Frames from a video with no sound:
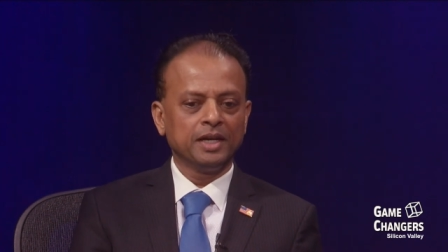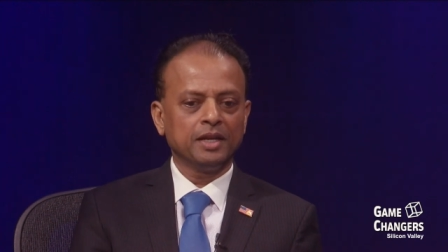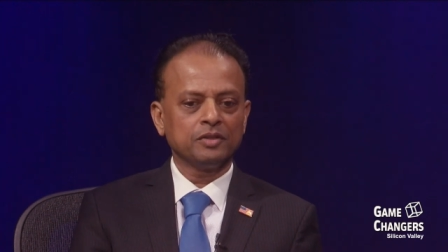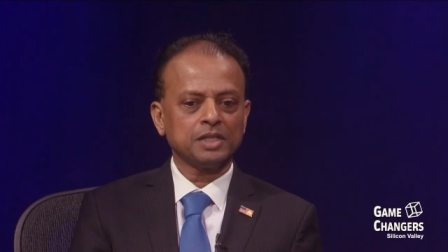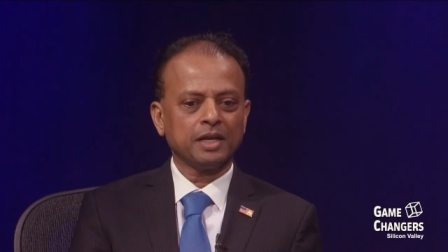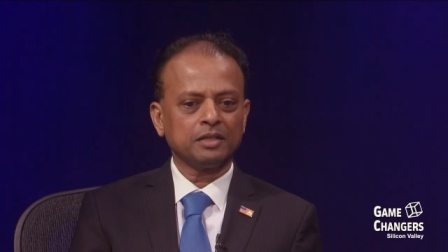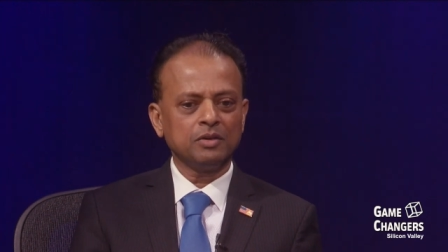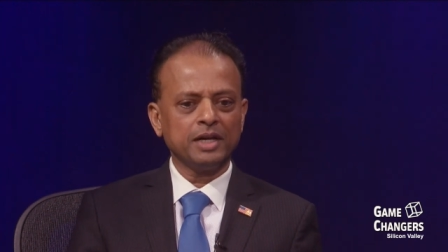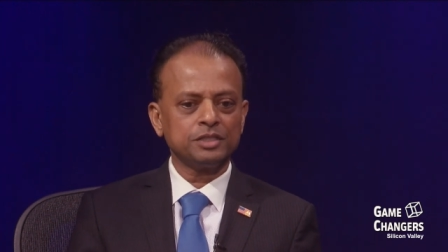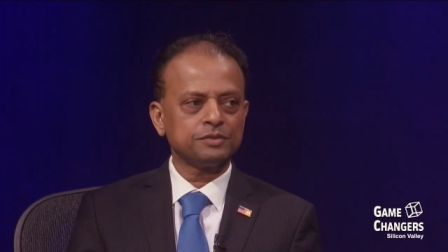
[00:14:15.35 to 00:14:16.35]
And I was like,
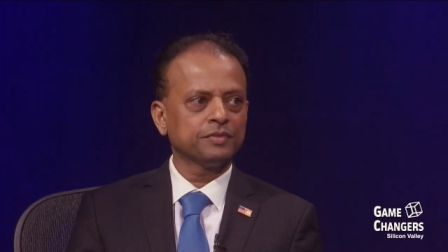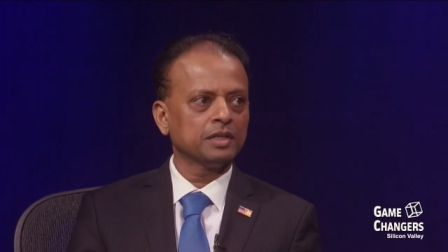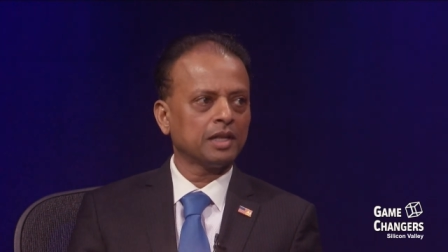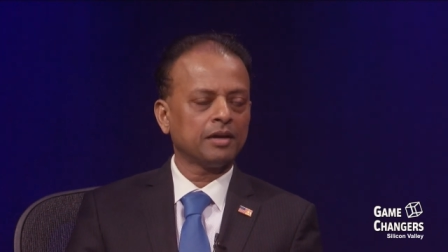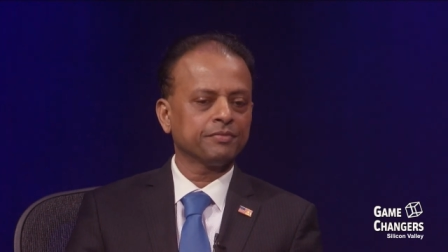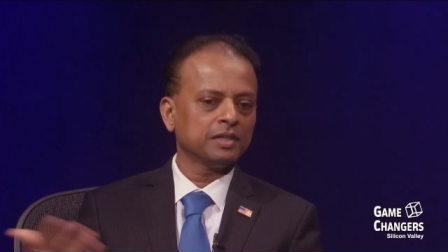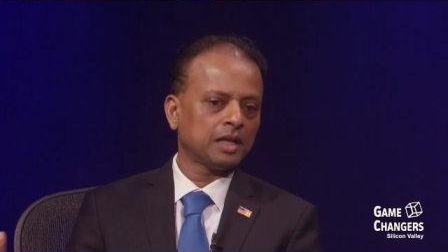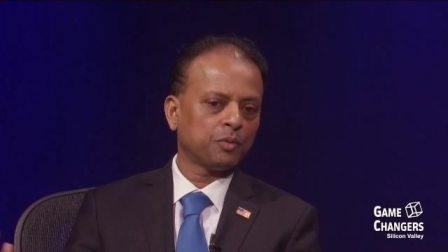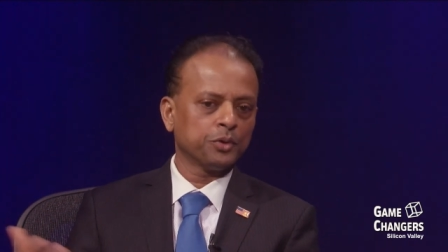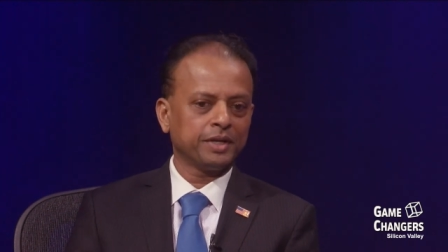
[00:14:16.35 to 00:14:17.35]
no, I just feel I, feel
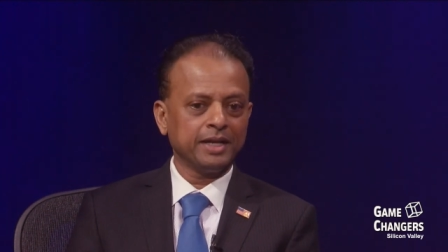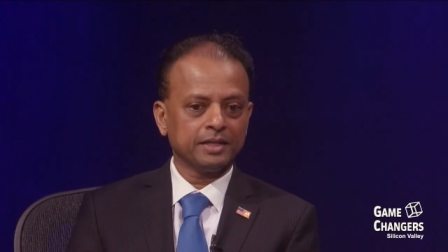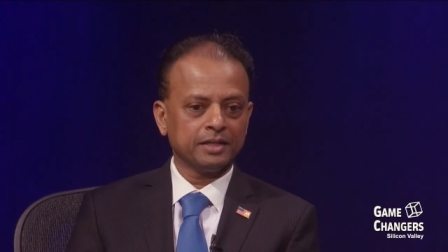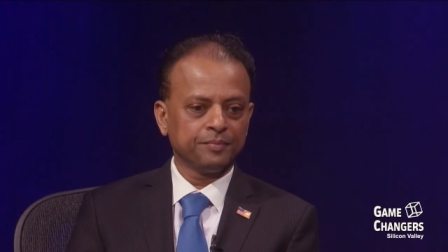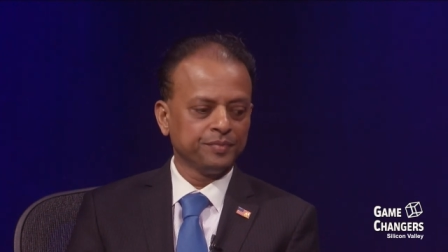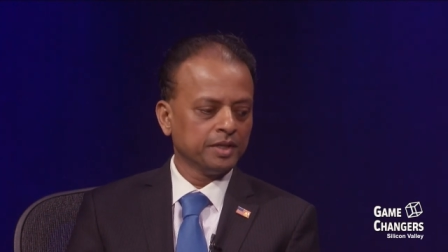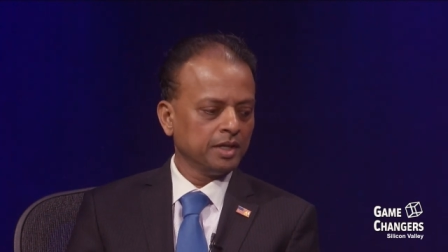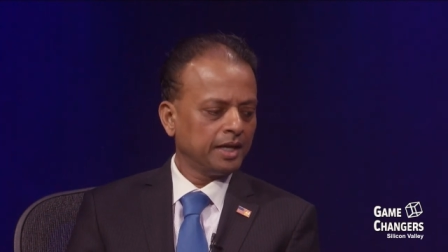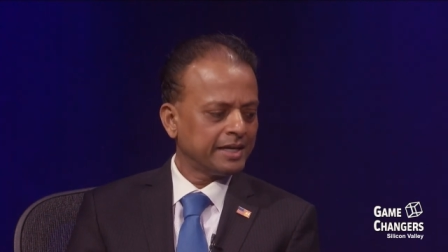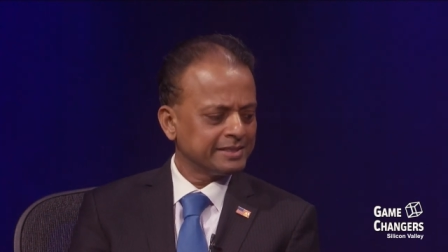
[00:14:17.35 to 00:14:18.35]
I want to take it.
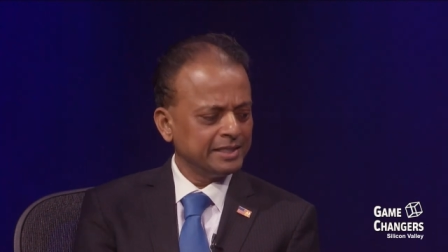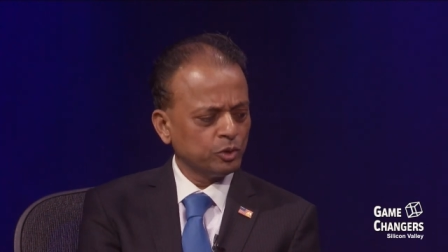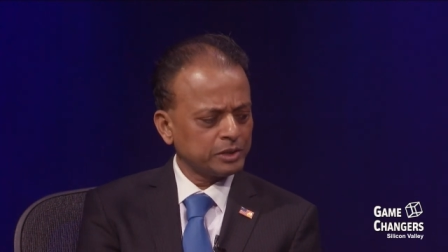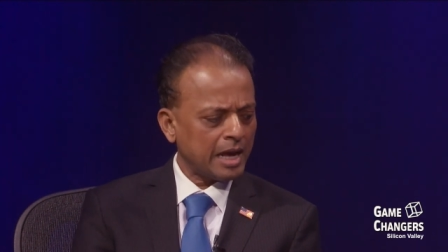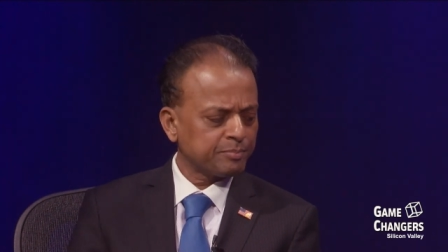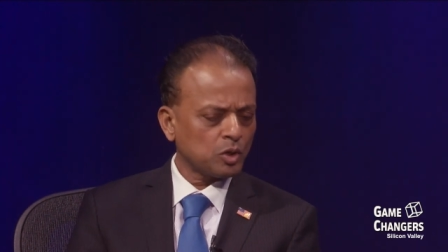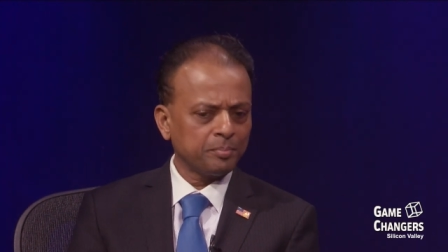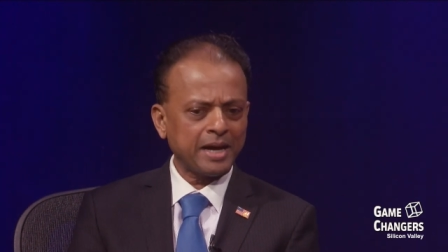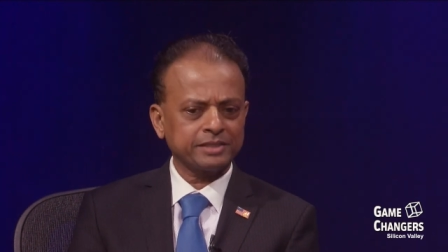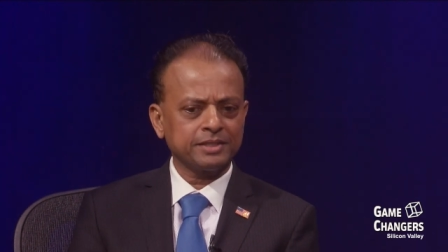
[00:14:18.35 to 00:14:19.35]
And I see those
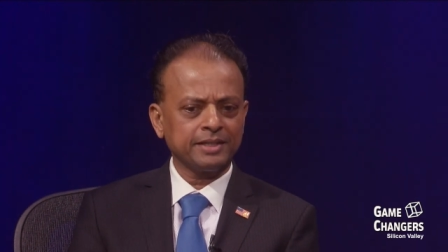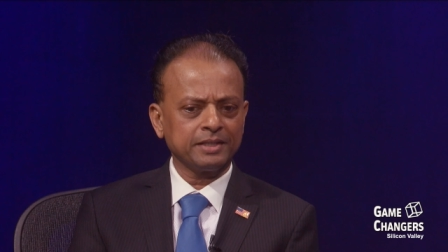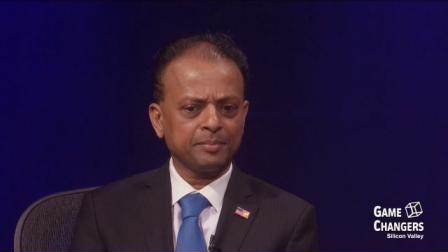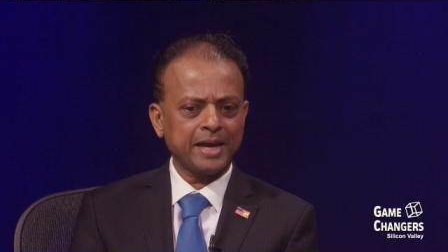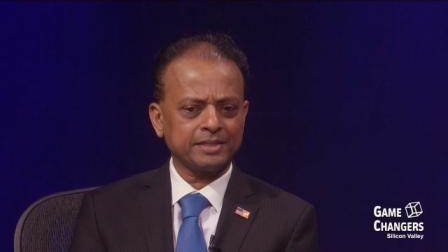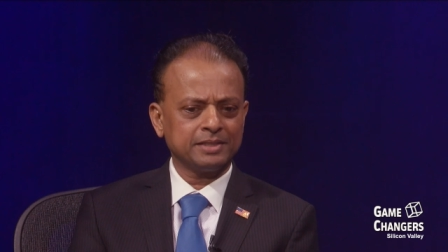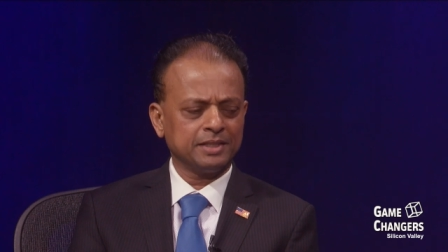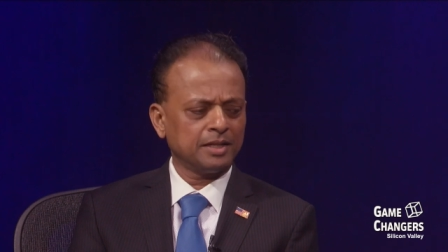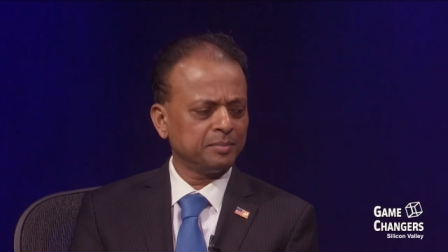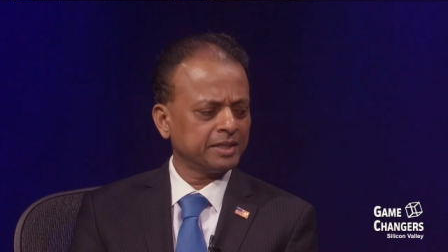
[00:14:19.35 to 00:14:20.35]
laptop bags sitting in the back
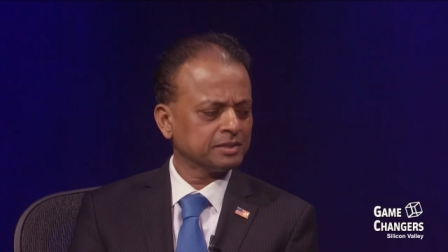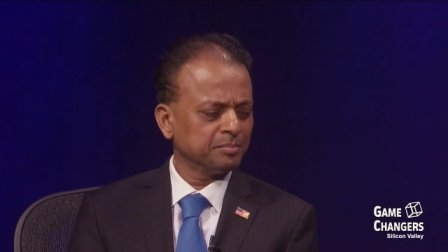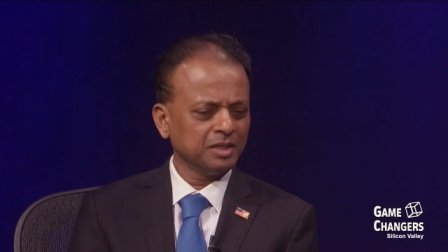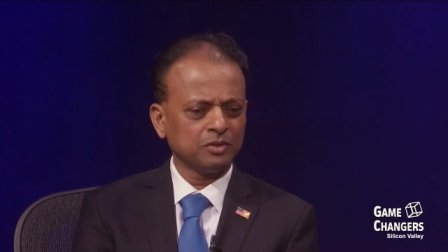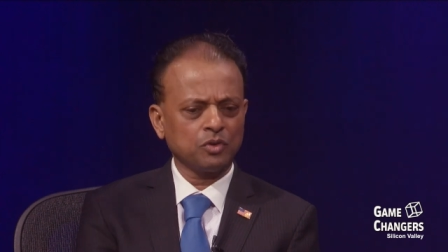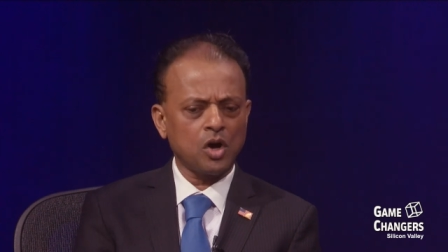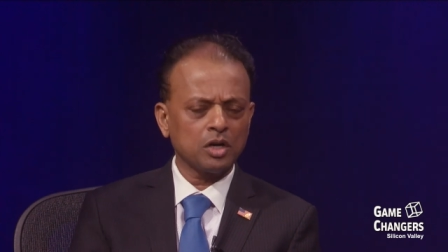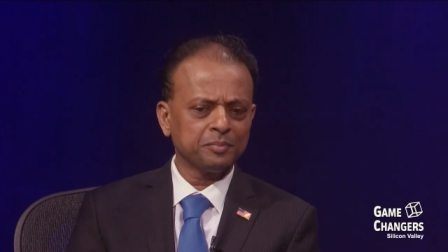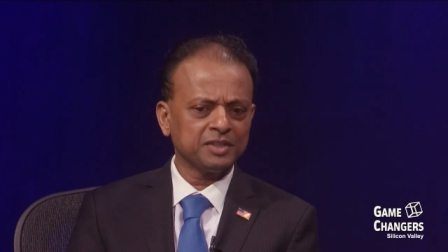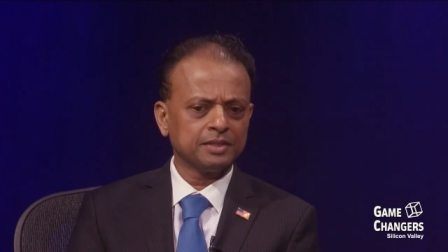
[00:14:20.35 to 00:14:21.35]
seat, and I'm like, something
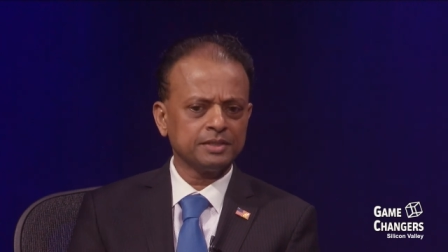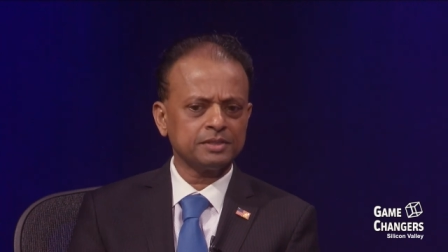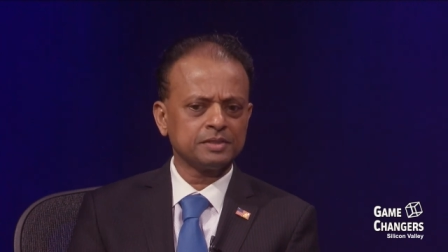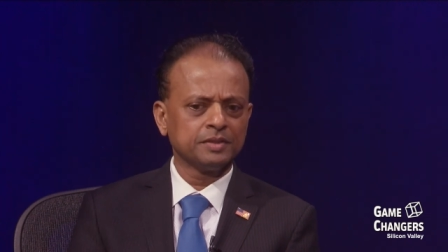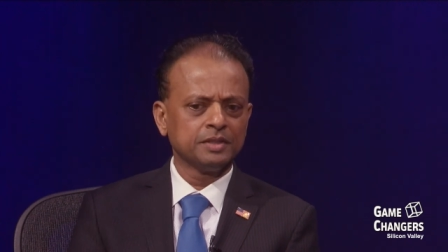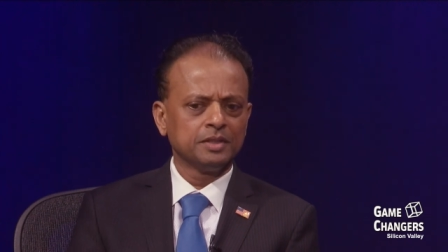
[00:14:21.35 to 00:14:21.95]
wrong with this?